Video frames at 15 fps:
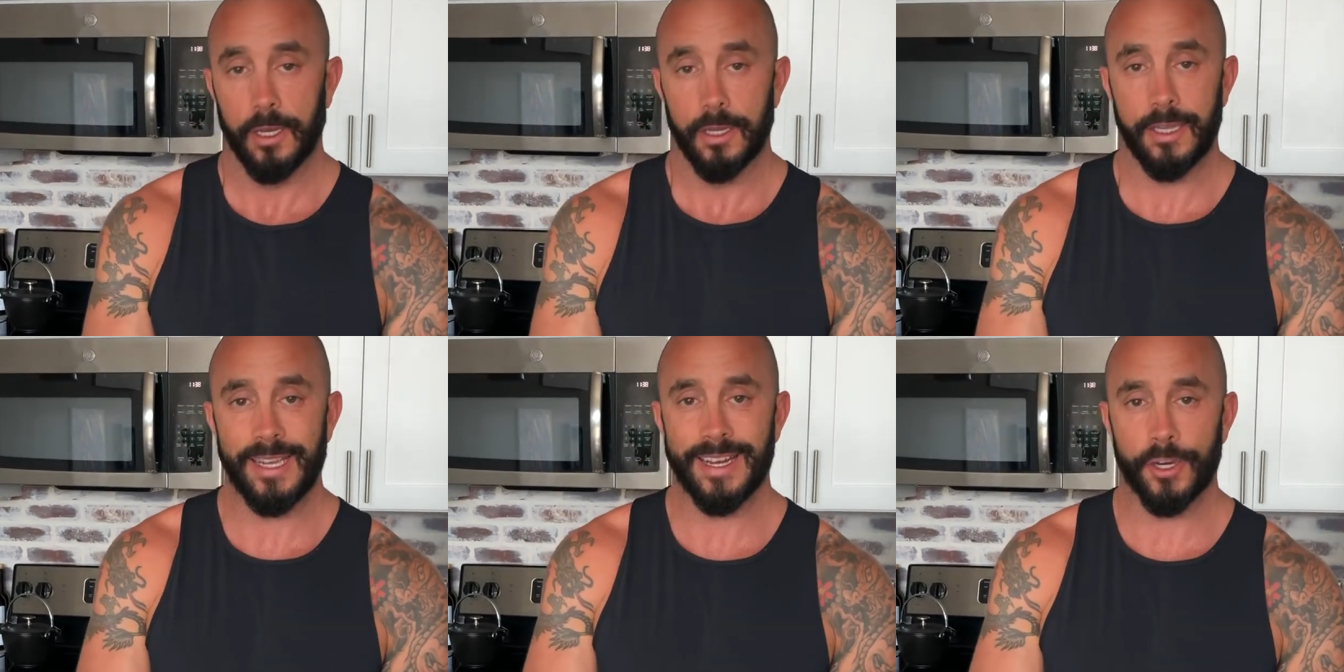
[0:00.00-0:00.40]

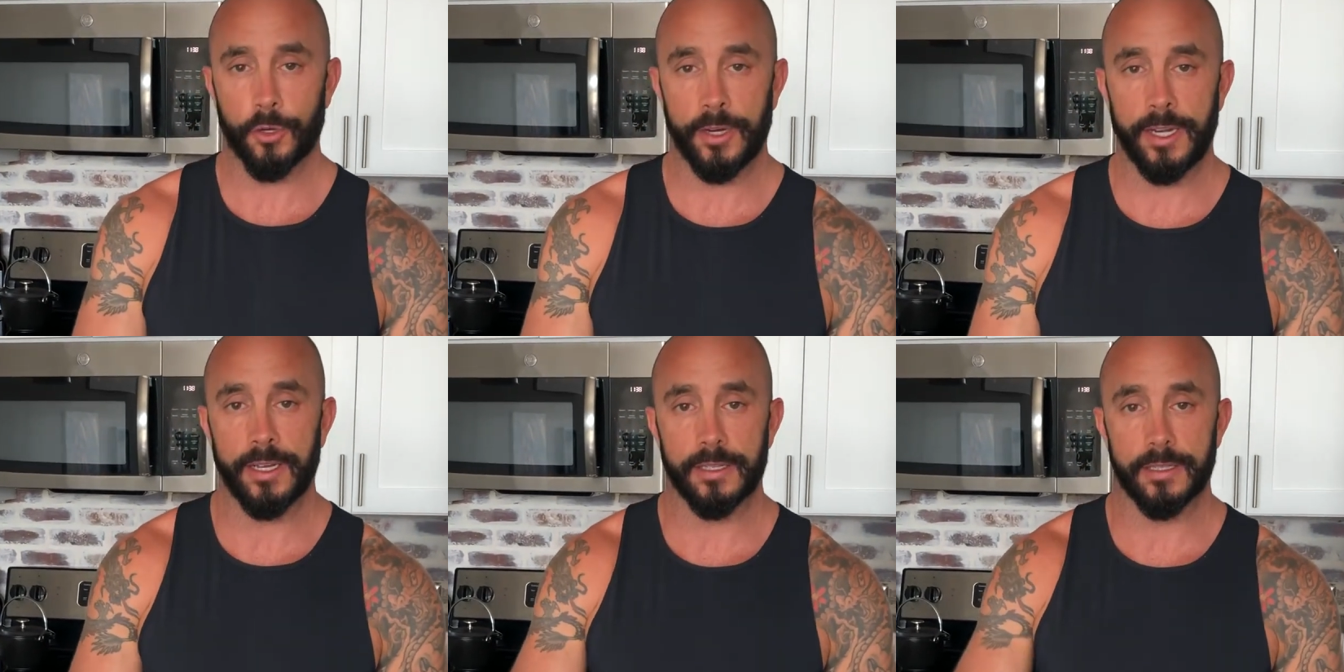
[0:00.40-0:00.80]

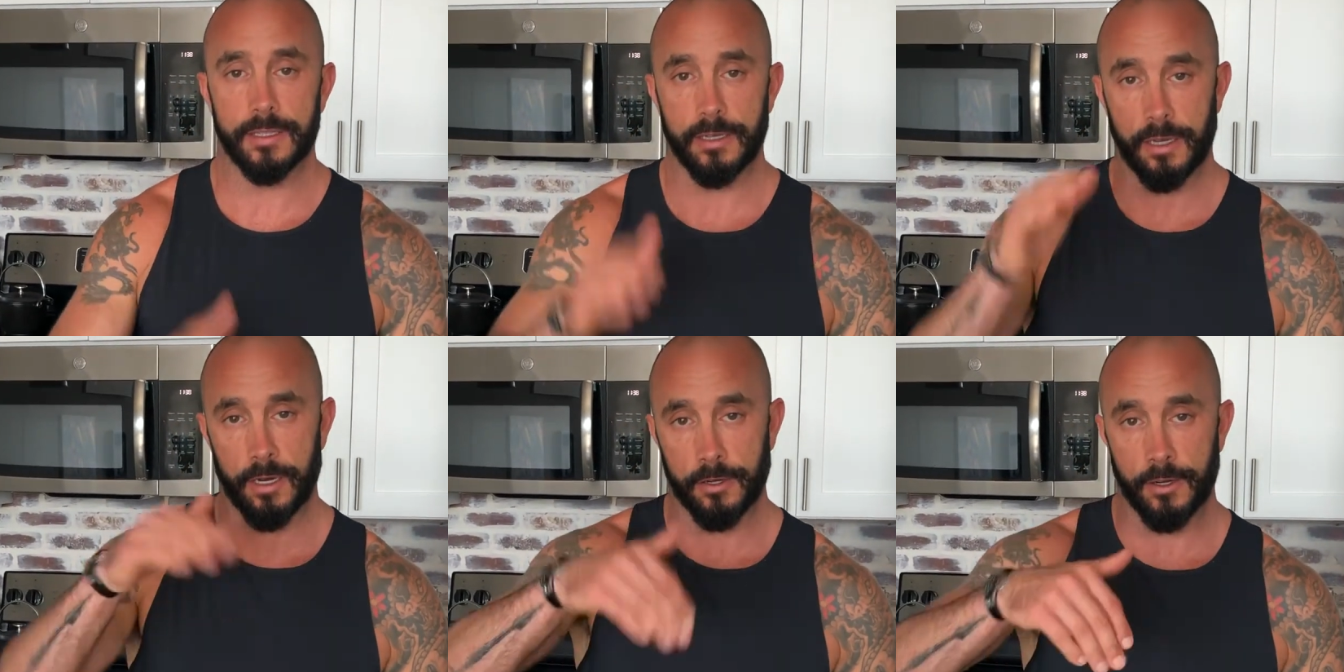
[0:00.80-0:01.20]

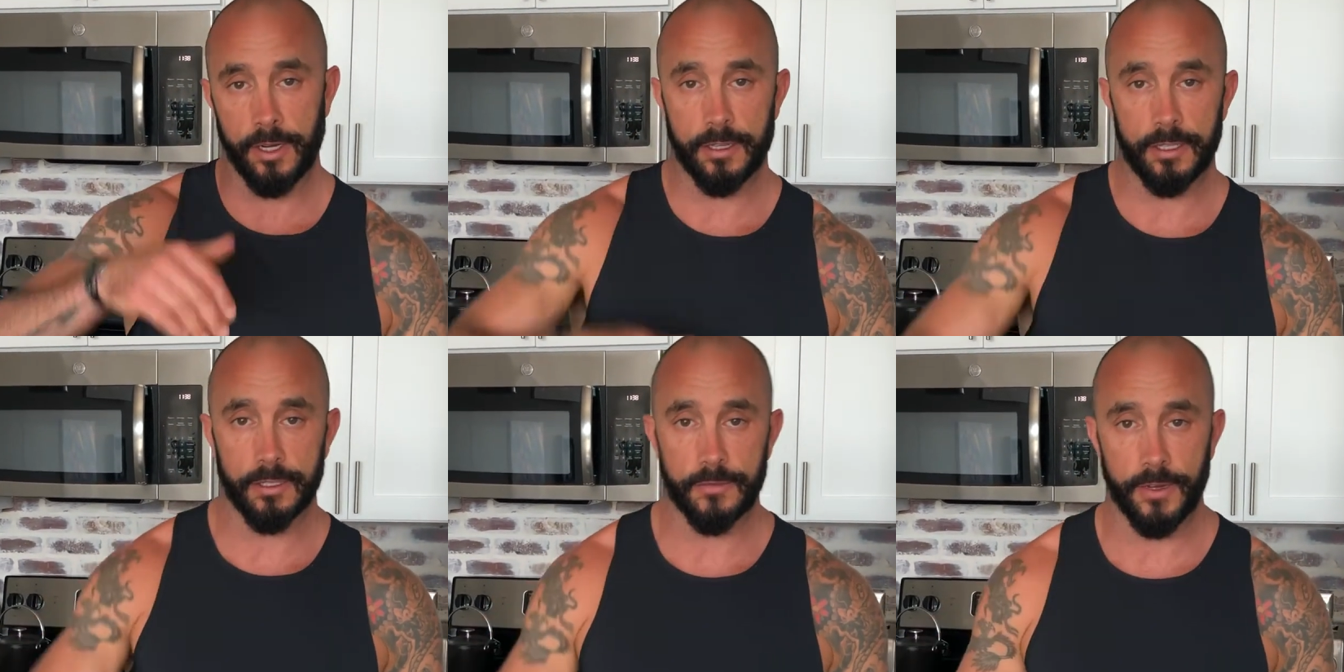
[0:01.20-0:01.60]
ingredients
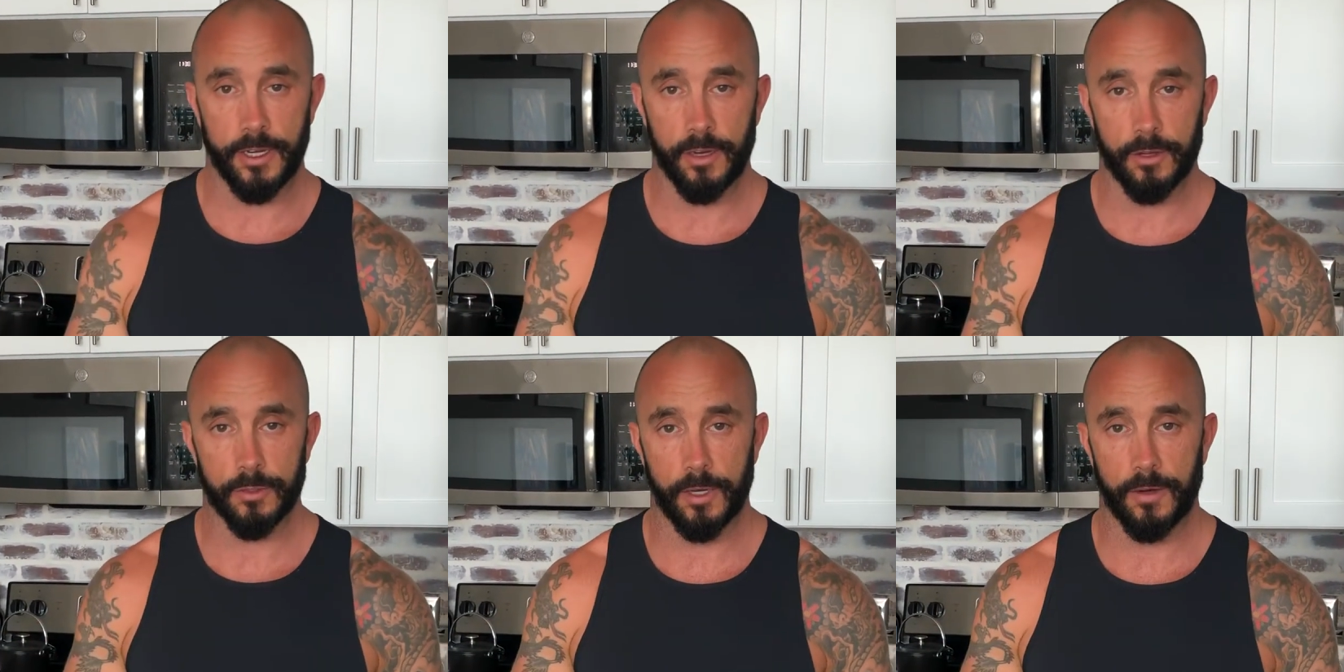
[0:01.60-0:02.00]
underneath this
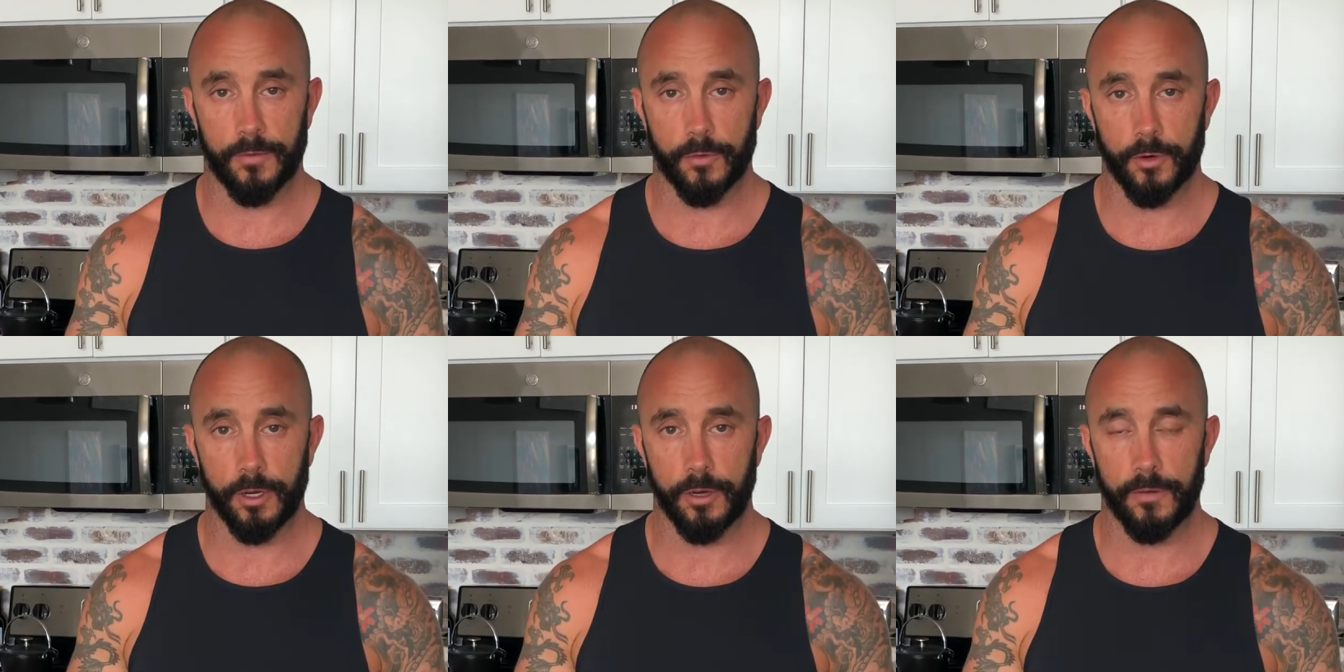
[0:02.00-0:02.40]
video as well
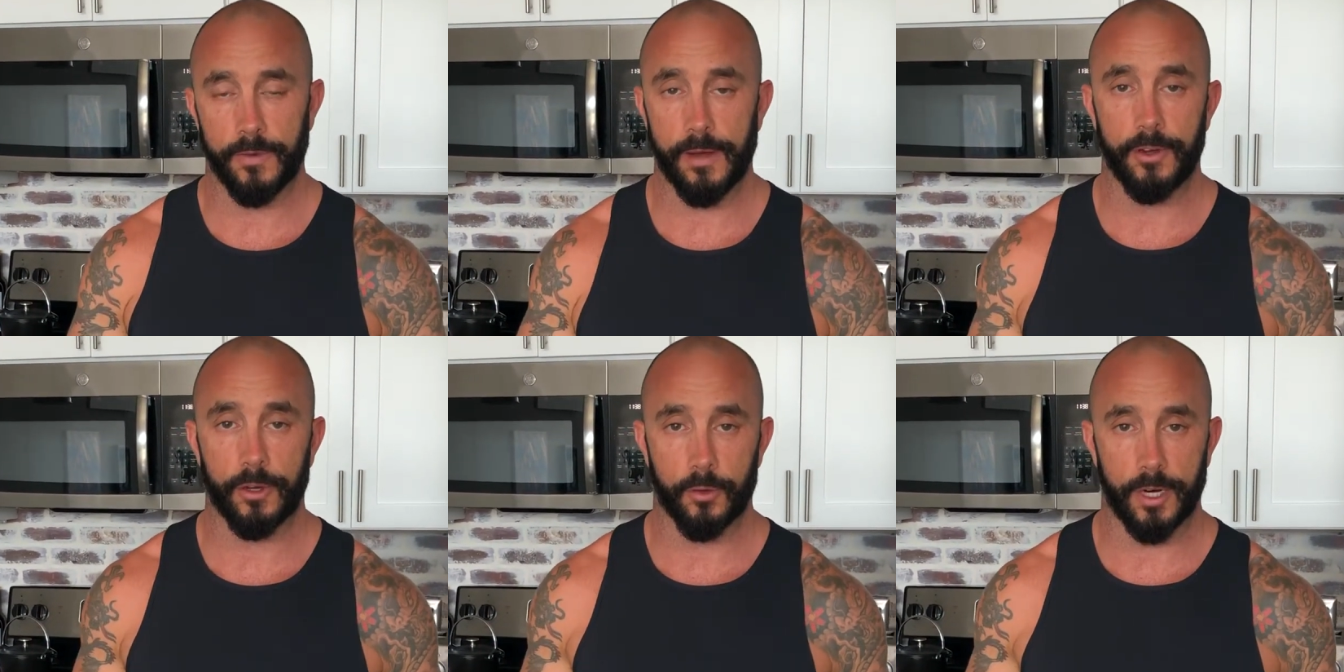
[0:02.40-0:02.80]
for you. If you
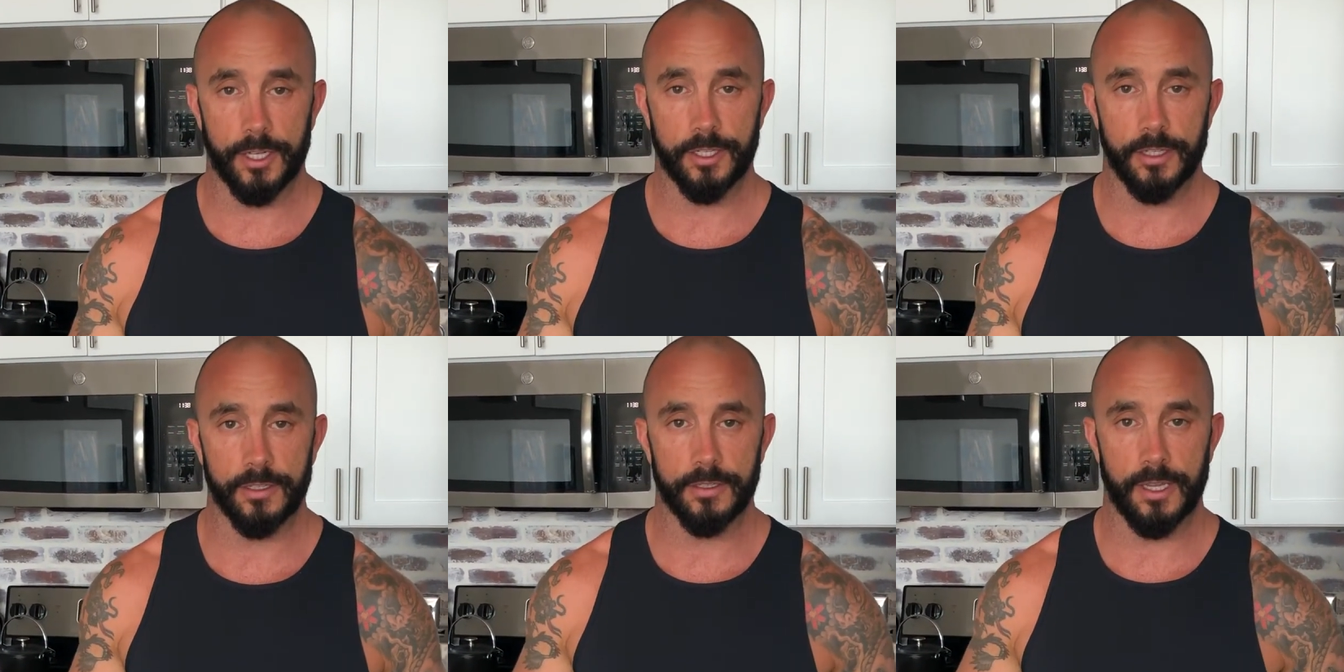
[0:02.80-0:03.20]
have any
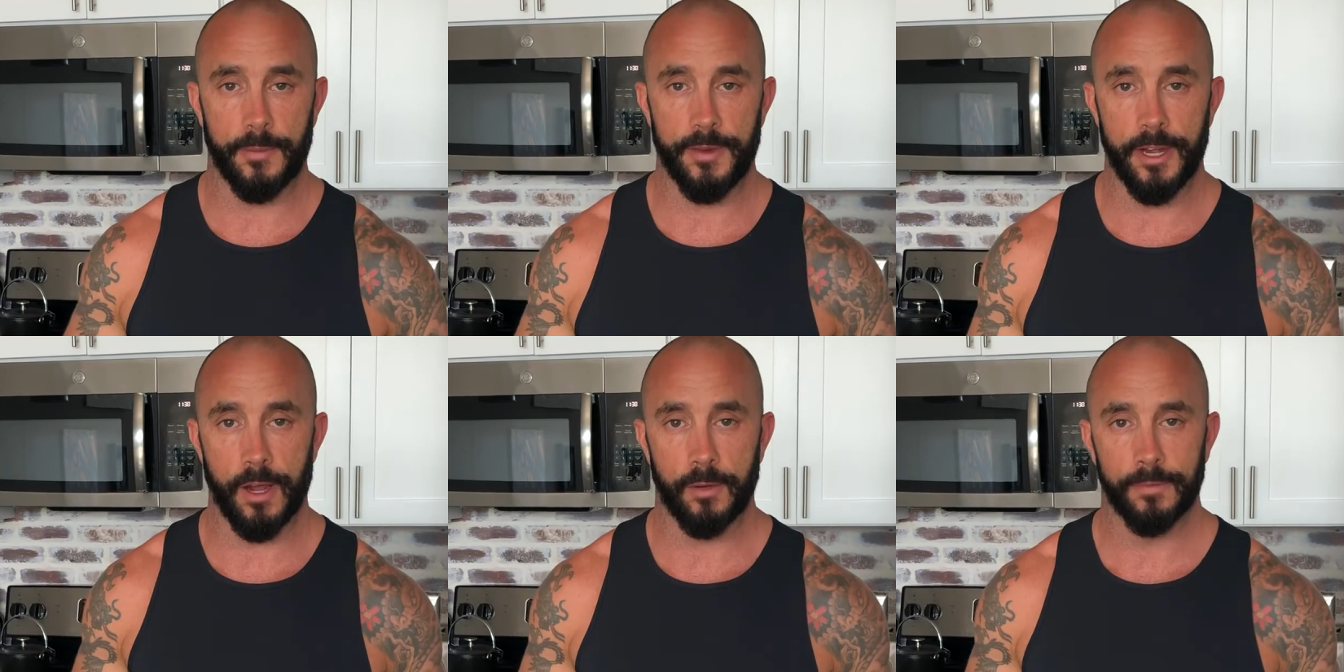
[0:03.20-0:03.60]
questions, let
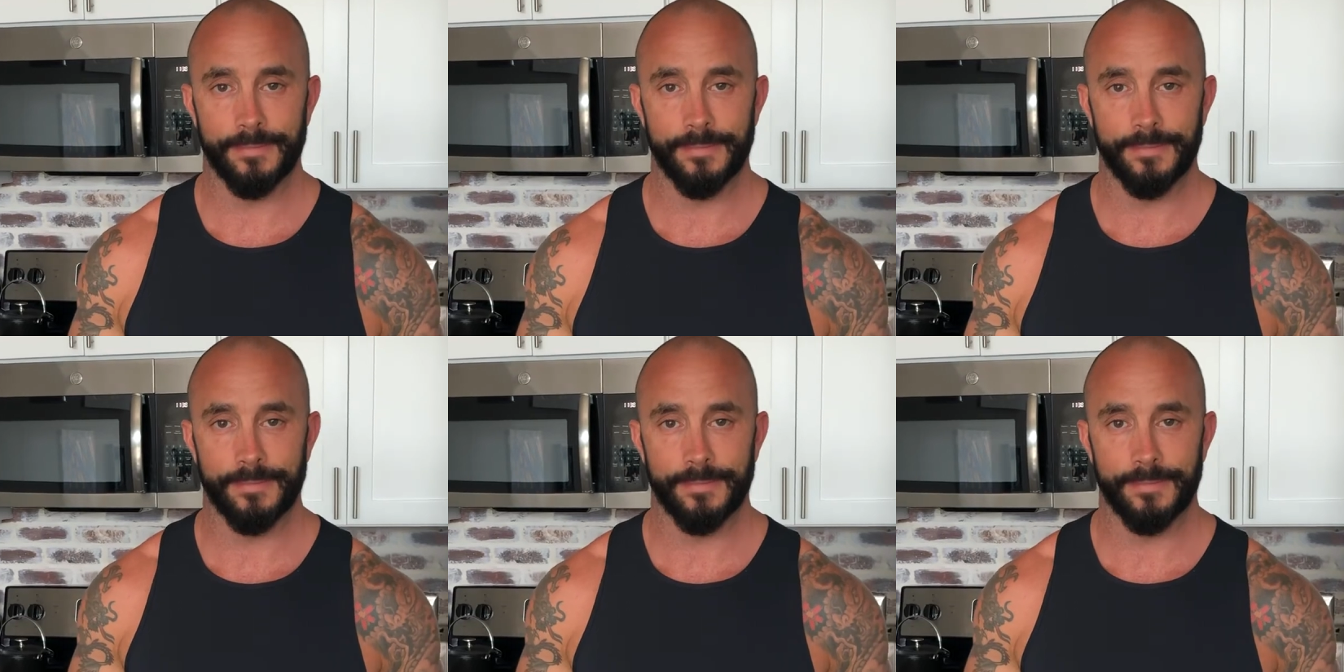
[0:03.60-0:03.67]
me know.